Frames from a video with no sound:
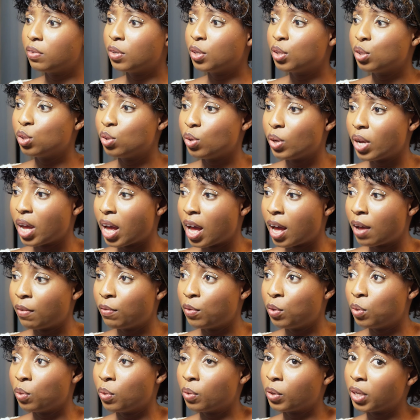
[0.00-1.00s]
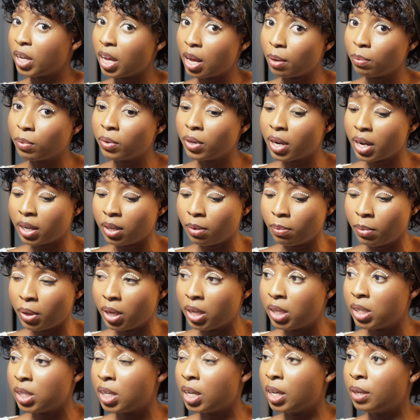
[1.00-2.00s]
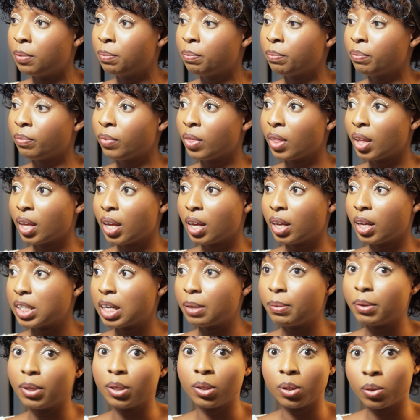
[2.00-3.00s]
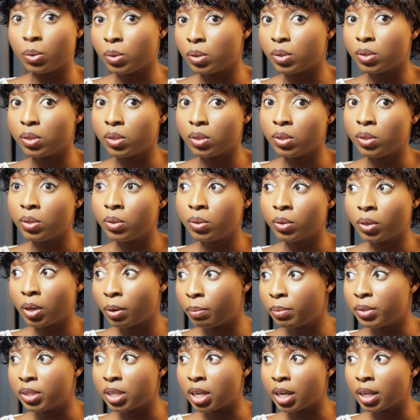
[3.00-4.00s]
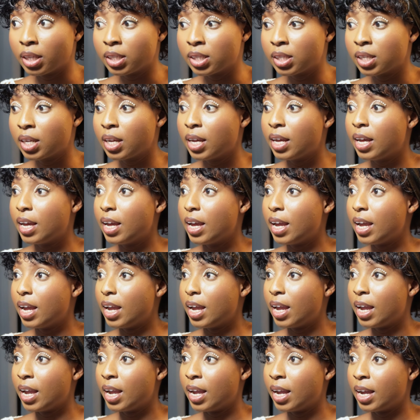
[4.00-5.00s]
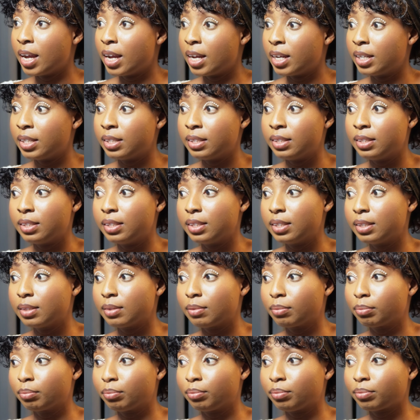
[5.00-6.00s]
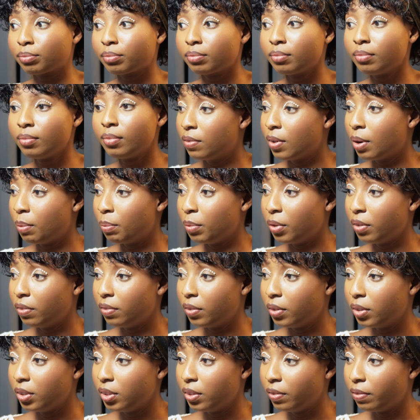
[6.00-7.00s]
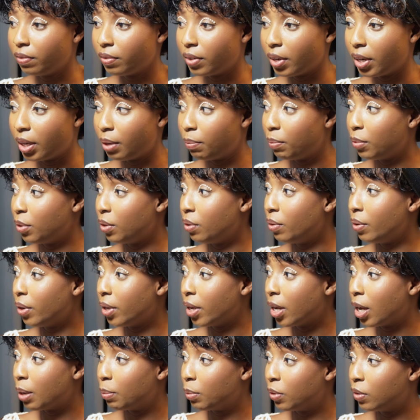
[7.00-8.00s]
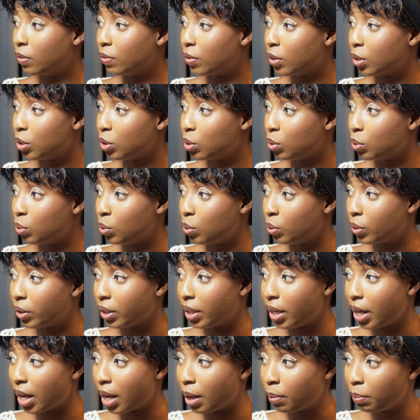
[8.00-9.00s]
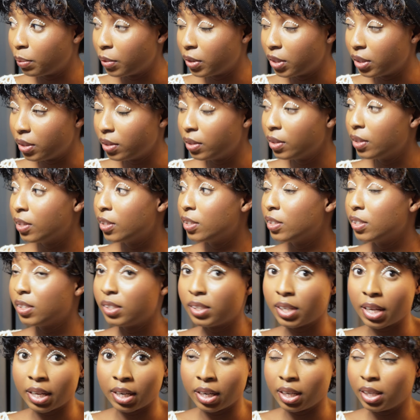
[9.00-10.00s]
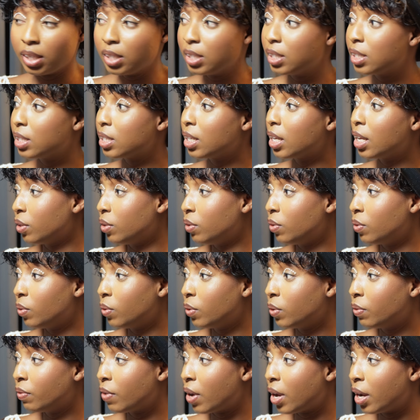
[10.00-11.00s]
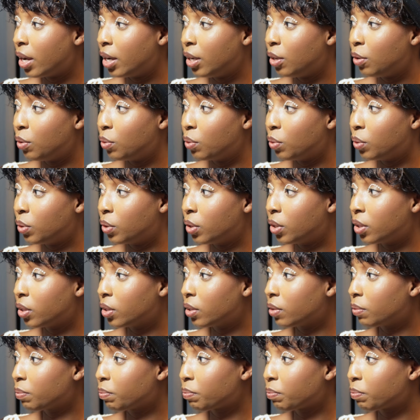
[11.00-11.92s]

First, you have your camera animated, it's coming closer to your object, and from your first frame, you come over to your camera settings, you find your